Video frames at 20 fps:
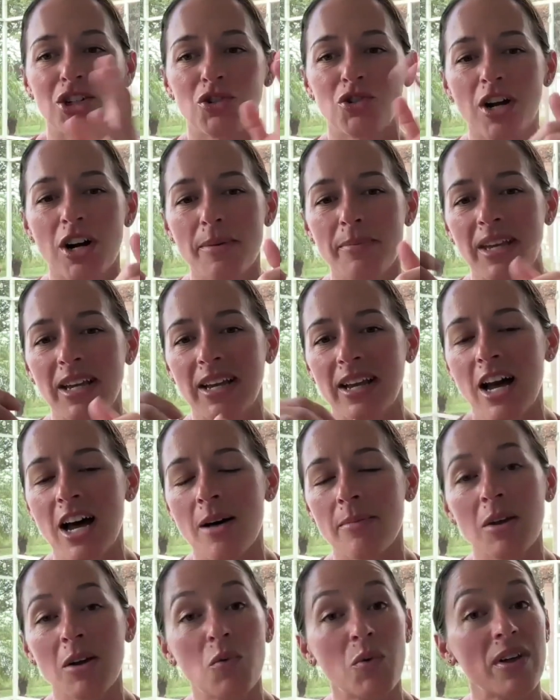Drop me a
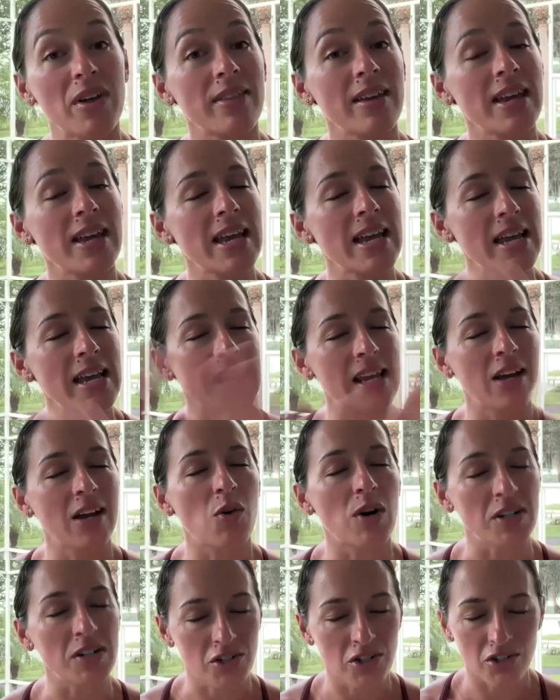comment with any
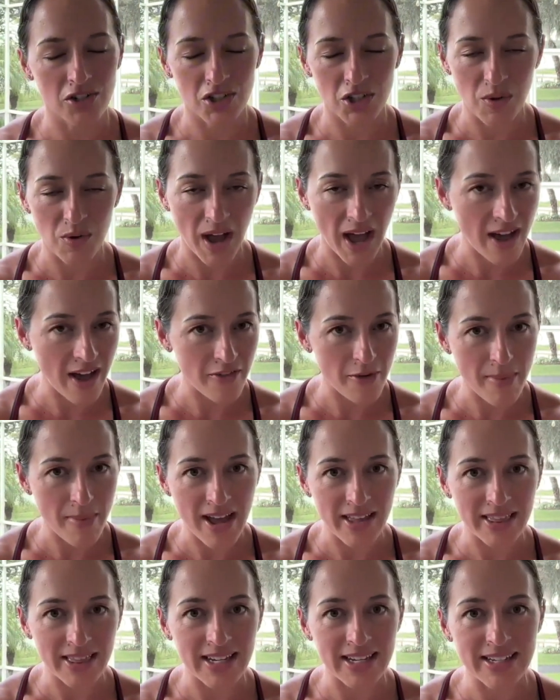questions you have
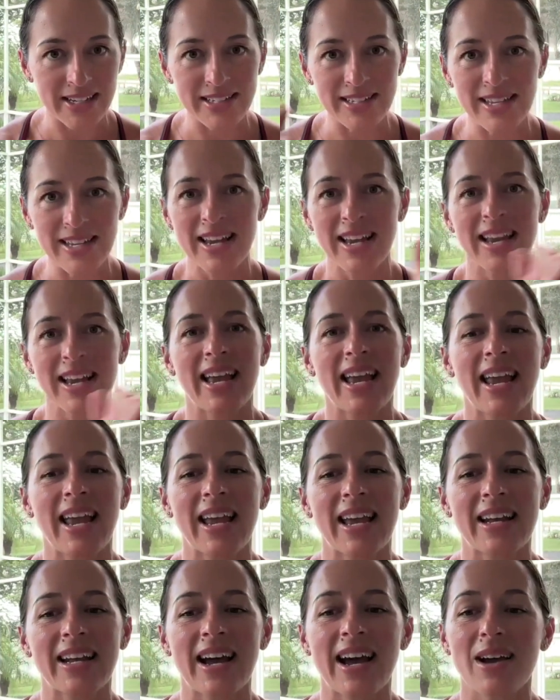about this,
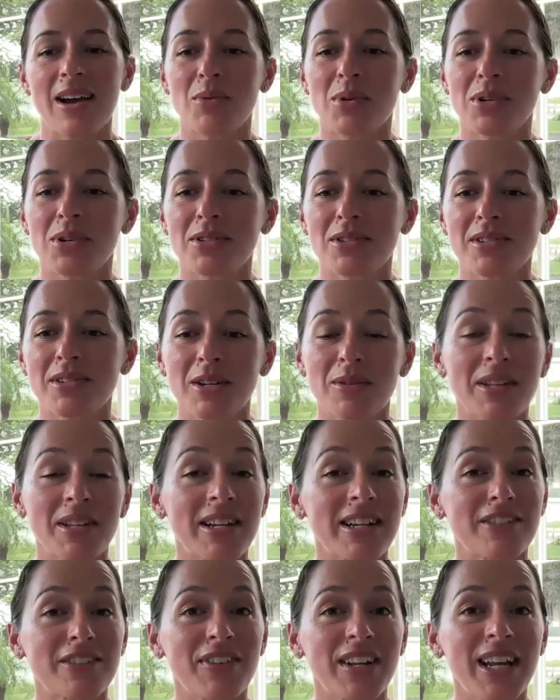and I will see you in the
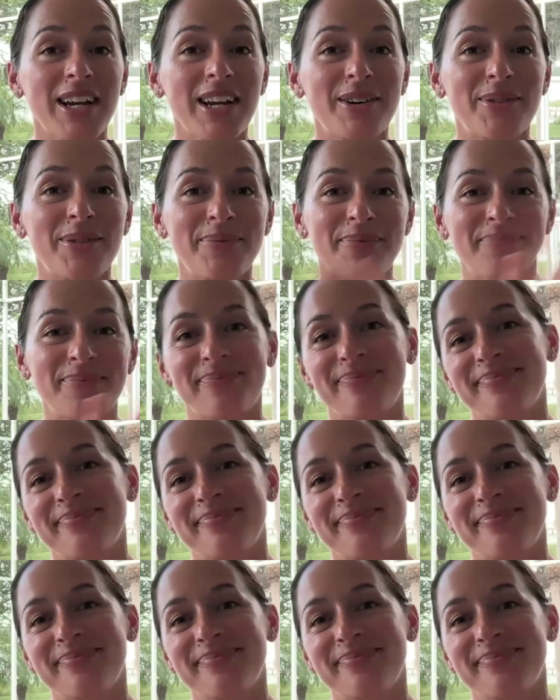next video.